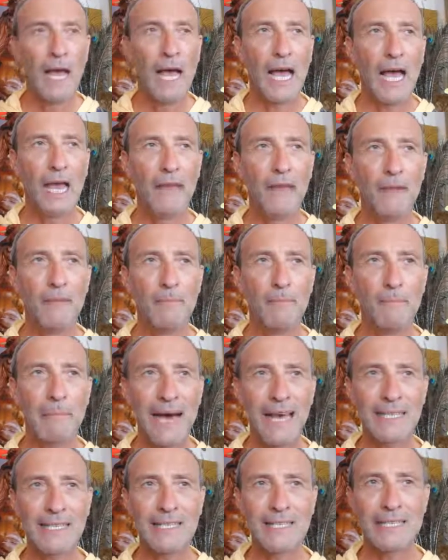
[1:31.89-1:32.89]
And
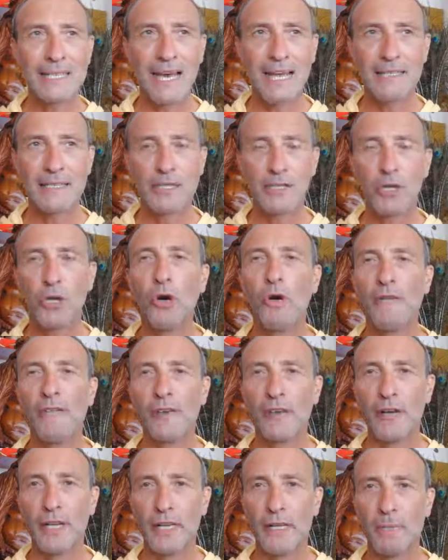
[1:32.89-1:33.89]
man started
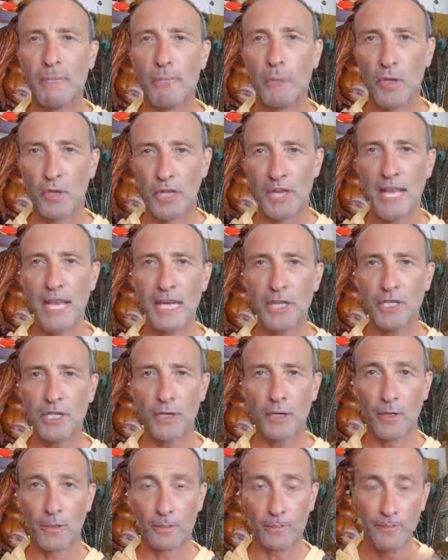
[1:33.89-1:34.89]
covering Mother
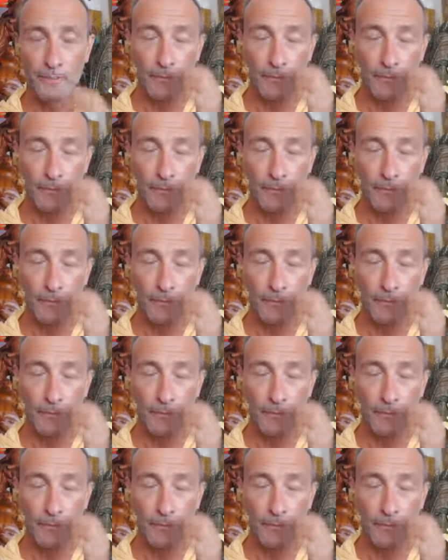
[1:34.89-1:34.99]
Nature up.